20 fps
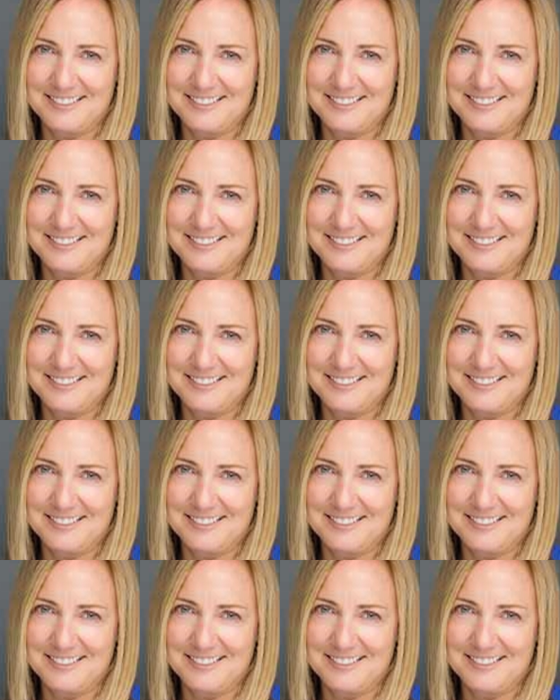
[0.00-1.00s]

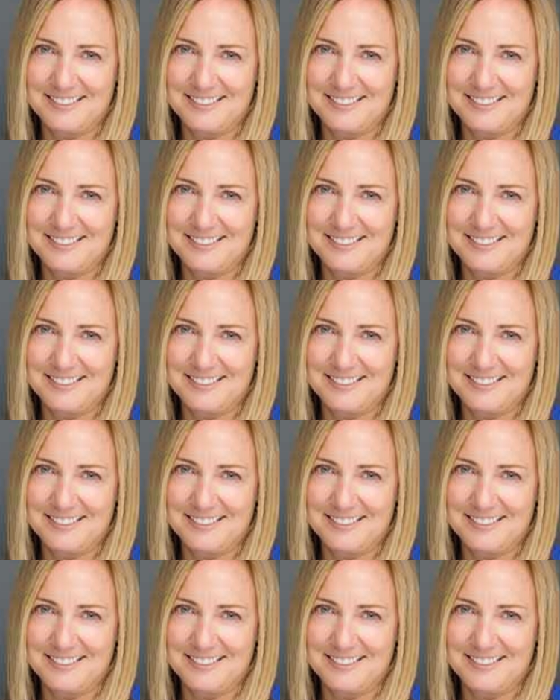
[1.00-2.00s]

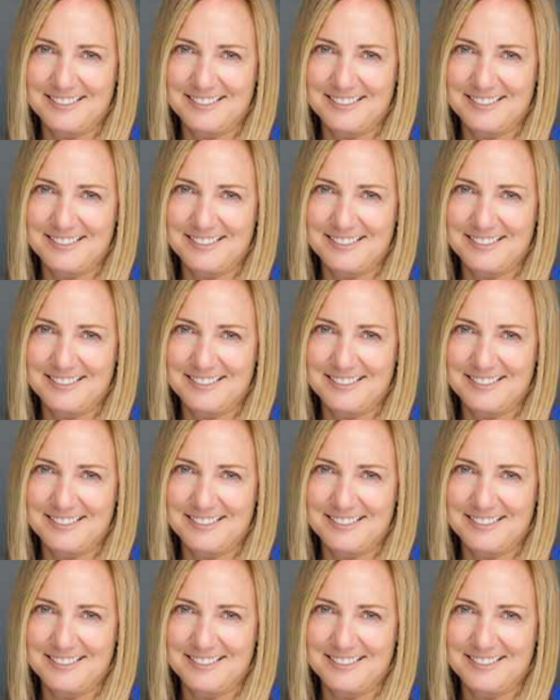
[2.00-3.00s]

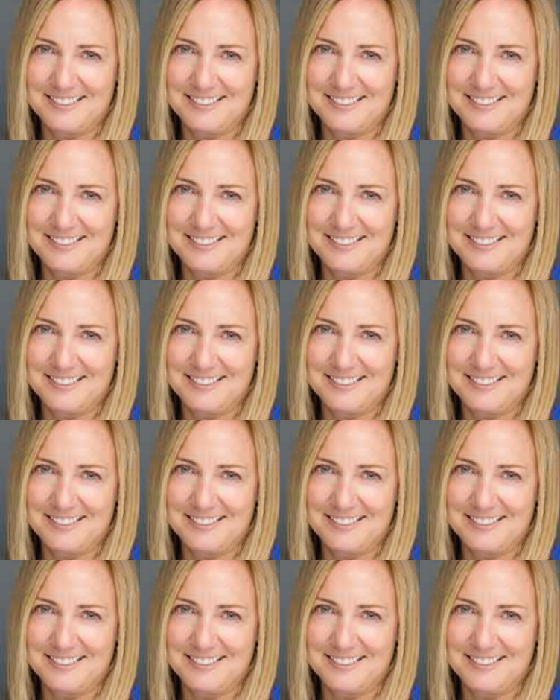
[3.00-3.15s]
This is a still picture; no speech is visible.